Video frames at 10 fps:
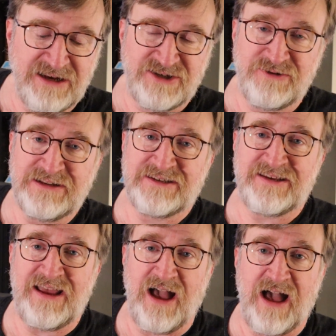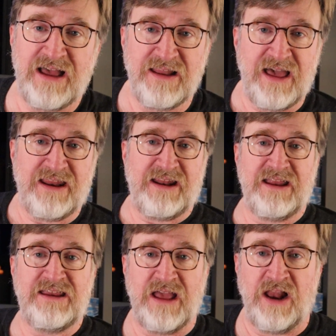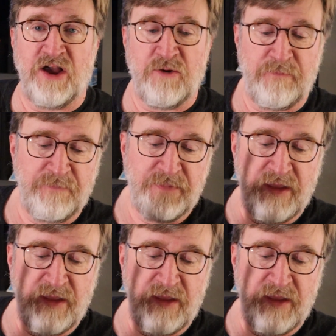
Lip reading: As you can see, highlighted in yellow,